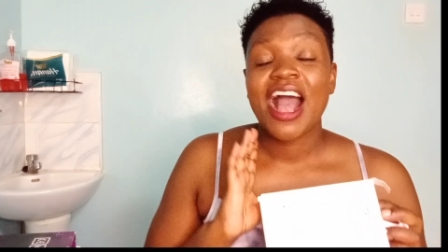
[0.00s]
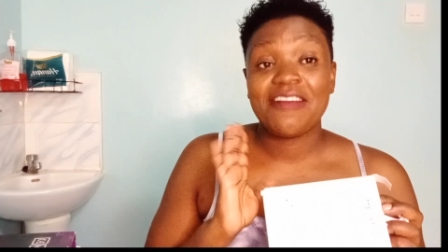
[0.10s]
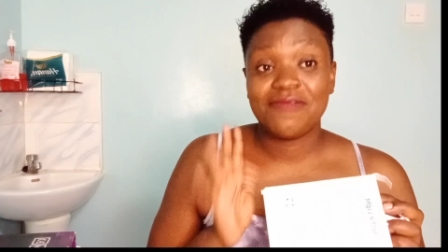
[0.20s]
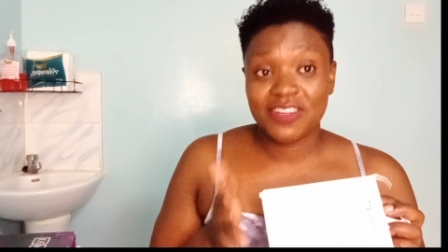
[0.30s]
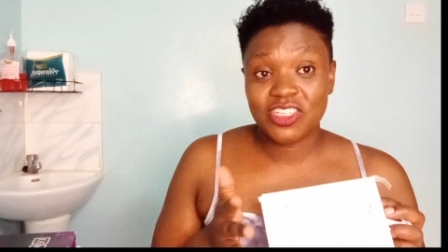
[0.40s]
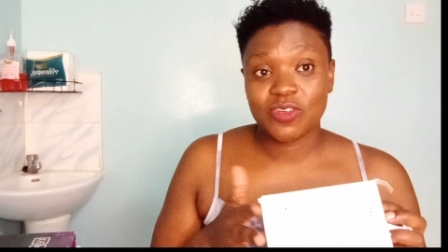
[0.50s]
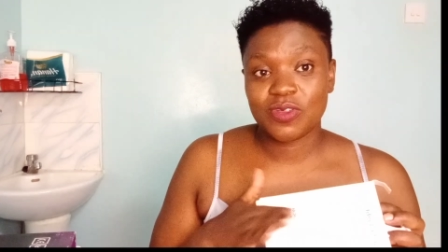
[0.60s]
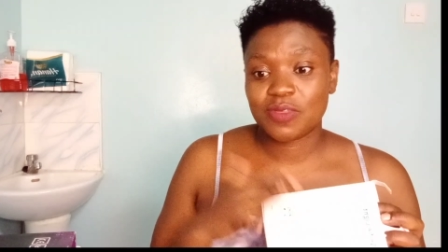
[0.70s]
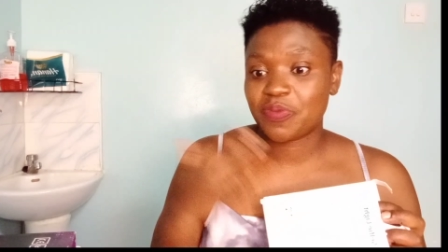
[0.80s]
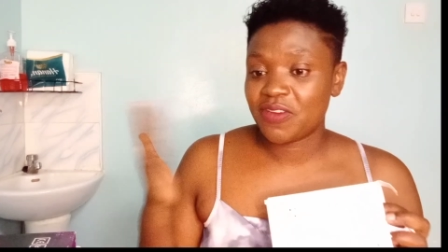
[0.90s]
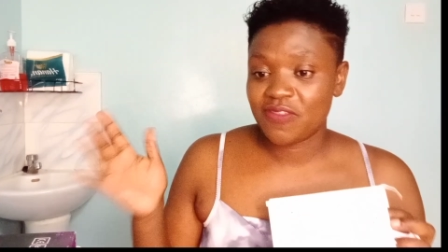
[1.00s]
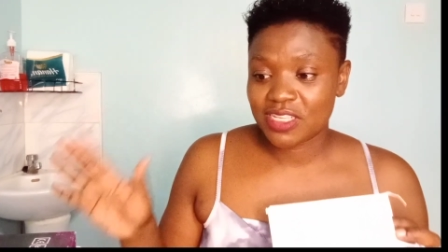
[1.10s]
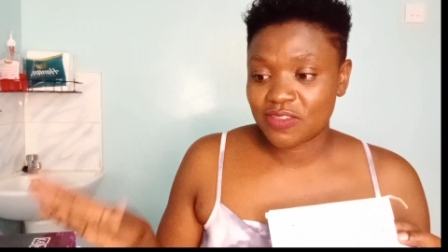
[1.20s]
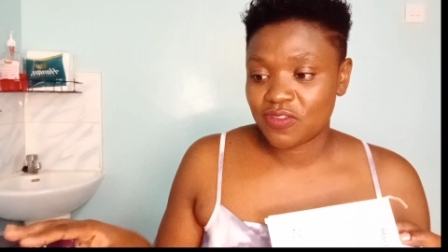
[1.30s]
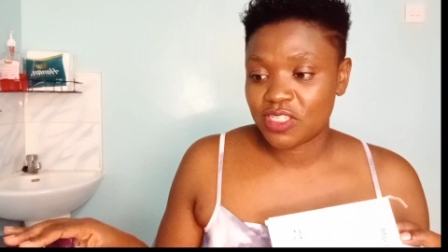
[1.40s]
uh, videos,
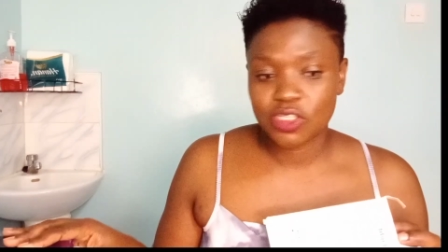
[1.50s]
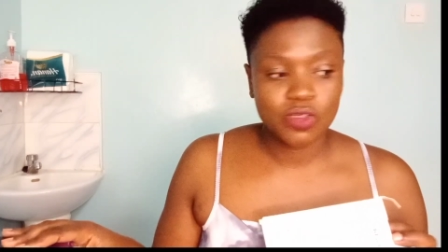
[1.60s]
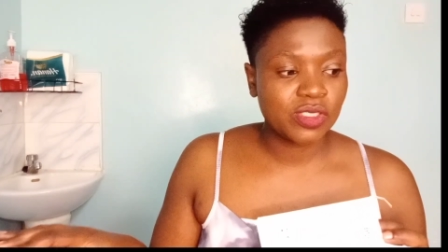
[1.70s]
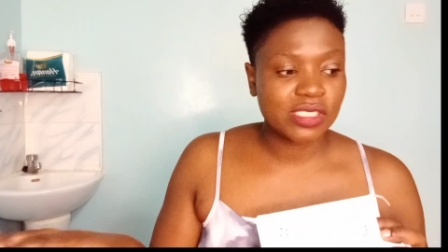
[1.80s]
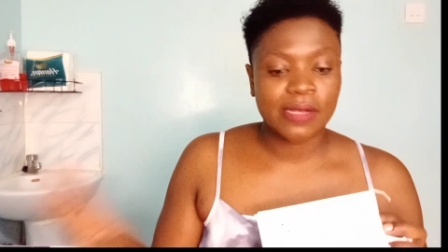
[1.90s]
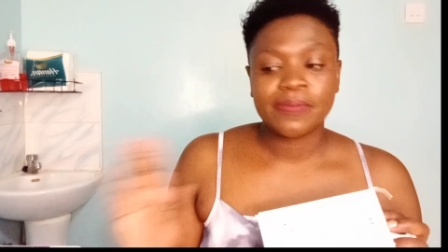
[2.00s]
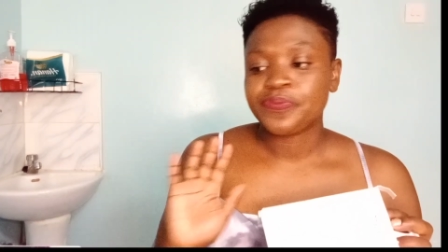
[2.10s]
previous videos.